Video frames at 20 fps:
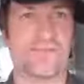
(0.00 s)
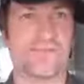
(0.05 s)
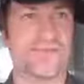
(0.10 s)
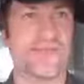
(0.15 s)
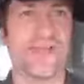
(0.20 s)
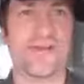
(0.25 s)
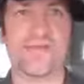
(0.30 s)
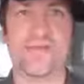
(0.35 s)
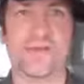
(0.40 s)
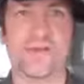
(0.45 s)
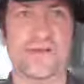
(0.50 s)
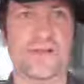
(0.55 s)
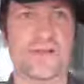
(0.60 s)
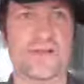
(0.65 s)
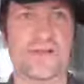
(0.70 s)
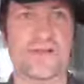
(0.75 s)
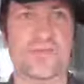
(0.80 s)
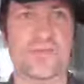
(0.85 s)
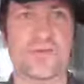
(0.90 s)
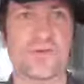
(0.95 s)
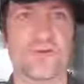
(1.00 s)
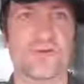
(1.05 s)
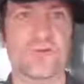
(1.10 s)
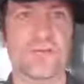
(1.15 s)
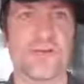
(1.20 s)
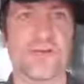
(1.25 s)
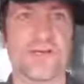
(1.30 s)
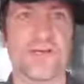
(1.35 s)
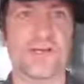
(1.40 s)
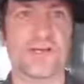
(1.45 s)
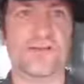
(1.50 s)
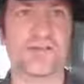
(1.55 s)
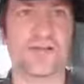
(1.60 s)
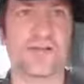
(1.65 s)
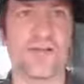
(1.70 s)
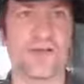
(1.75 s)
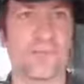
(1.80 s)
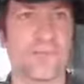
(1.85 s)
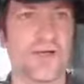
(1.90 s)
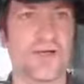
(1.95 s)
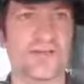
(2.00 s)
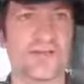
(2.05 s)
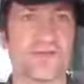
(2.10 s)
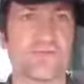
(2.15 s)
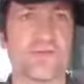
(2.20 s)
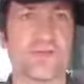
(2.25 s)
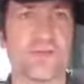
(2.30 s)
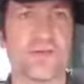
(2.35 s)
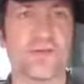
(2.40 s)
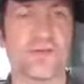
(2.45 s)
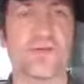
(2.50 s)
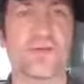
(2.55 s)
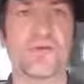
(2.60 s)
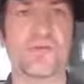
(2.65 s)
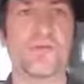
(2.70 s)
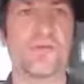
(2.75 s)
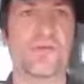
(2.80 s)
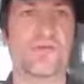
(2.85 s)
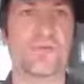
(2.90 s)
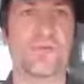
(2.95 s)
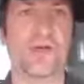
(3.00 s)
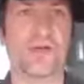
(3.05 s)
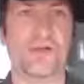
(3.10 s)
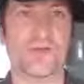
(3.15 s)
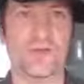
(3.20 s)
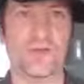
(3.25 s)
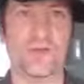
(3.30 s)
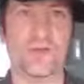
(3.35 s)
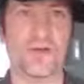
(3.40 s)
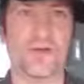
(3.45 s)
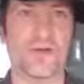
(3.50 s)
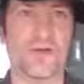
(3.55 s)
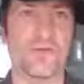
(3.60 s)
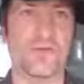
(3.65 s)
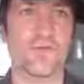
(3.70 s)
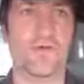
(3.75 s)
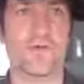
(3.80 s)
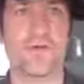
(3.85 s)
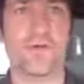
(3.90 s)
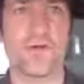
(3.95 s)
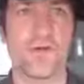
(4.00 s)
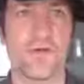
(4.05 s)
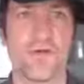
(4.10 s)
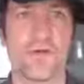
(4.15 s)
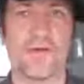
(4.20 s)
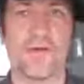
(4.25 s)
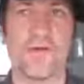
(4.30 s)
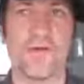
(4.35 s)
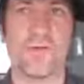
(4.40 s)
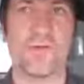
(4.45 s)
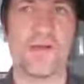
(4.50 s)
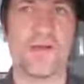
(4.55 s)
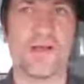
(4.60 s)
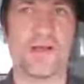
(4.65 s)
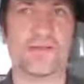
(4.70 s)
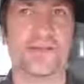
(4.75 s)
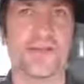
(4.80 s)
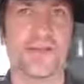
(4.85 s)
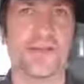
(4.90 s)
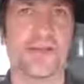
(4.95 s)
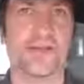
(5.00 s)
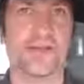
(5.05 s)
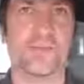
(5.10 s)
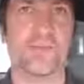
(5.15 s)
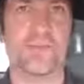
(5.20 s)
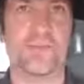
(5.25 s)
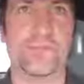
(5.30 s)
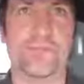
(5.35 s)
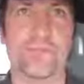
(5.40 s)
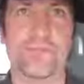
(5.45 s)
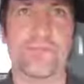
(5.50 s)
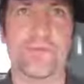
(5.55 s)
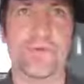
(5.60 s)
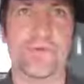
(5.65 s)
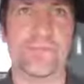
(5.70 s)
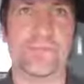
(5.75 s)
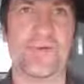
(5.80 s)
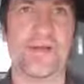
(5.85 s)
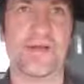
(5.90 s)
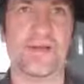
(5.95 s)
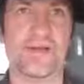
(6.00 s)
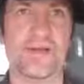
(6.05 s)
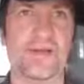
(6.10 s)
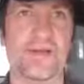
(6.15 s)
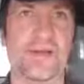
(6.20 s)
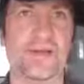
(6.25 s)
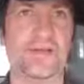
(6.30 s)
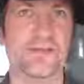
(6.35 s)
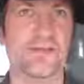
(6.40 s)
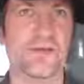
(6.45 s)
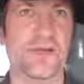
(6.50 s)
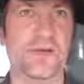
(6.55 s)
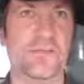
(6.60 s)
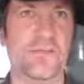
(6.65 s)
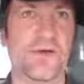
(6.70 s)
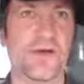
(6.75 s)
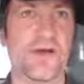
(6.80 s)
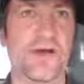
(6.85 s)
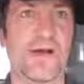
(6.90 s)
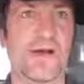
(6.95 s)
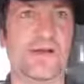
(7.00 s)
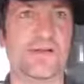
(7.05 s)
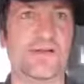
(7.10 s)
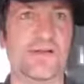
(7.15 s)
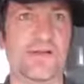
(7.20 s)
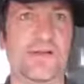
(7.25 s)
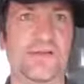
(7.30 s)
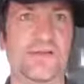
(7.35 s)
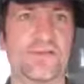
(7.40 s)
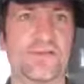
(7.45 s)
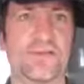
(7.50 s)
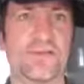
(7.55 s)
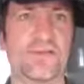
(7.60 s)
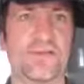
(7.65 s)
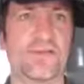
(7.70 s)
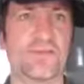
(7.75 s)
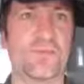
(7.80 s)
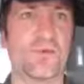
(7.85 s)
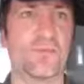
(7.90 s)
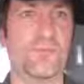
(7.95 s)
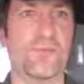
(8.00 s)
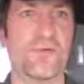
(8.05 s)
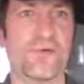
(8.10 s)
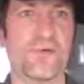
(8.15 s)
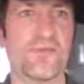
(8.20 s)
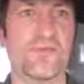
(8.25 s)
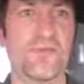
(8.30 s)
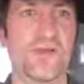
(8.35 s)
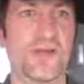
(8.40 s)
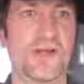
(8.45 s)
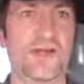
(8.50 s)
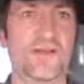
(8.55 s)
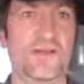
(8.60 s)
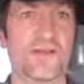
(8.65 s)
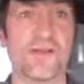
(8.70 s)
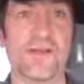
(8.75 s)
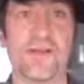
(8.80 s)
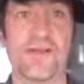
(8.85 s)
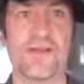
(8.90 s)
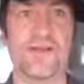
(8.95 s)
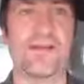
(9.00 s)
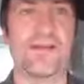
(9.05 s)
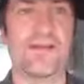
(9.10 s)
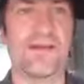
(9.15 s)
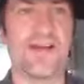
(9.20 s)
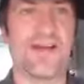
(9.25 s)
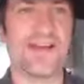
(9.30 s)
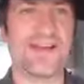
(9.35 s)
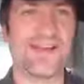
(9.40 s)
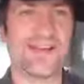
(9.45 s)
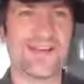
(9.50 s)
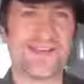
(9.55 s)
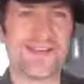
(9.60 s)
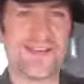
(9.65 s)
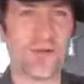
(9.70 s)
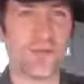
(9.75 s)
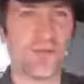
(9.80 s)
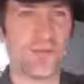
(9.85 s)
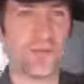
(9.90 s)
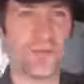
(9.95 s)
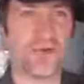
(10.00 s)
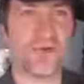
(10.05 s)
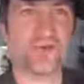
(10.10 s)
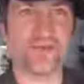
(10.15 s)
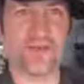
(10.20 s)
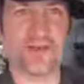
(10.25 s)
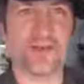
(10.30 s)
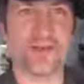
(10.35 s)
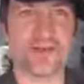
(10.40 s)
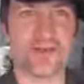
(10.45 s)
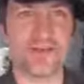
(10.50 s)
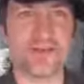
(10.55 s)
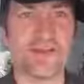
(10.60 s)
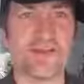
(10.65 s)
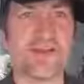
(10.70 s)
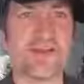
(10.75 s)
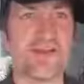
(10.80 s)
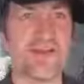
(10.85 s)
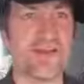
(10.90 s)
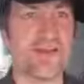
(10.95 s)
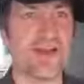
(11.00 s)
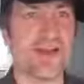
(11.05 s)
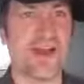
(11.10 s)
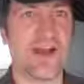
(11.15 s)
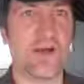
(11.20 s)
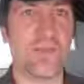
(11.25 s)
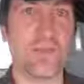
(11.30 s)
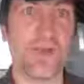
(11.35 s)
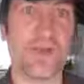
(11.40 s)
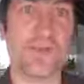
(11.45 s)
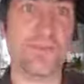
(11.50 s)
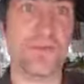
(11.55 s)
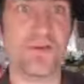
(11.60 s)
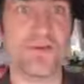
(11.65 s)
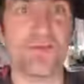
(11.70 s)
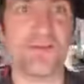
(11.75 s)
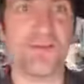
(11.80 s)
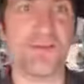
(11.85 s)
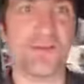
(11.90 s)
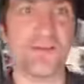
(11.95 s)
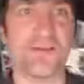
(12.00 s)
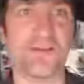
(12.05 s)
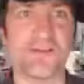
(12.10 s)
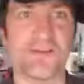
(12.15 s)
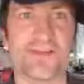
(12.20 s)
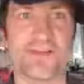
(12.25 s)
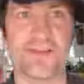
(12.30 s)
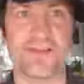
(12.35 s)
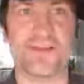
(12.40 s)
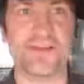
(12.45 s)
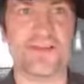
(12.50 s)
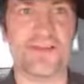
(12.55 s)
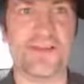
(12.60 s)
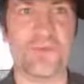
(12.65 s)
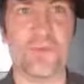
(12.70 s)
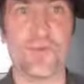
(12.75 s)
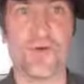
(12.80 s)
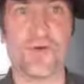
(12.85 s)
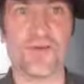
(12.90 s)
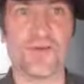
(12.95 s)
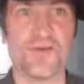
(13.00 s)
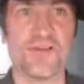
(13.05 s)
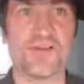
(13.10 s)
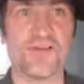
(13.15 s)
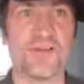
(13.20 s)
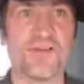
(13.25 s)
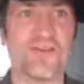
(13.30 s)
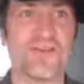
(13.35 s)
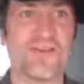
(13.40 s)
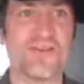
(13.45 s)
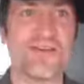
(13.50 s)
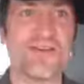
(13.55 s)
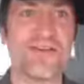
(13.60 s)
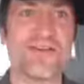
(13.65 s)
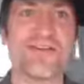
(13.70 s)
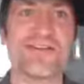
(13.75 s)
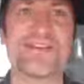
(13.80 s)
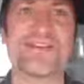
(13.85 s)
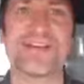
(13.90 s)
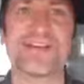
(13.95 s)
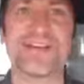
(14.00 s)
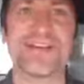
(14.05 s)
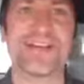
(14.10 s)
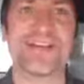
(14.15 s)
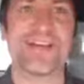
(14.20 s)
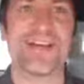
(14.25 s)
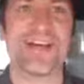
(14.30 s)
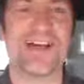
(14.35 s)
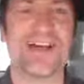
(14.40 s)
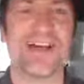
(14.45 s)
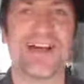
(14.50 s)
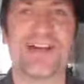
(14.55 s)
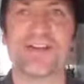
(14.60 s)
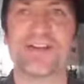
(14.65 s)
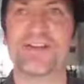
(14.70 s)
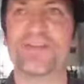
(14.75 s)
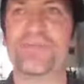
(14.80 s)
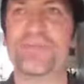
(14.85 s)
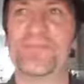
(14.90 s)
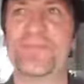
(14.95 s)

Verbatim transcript: Definitely this works with kids, like massively. With my daughter, when I take her to bed at night time, I tell her stories about butterflies. I get to count the butterflies. How many butterflies do you see? What colours are there? And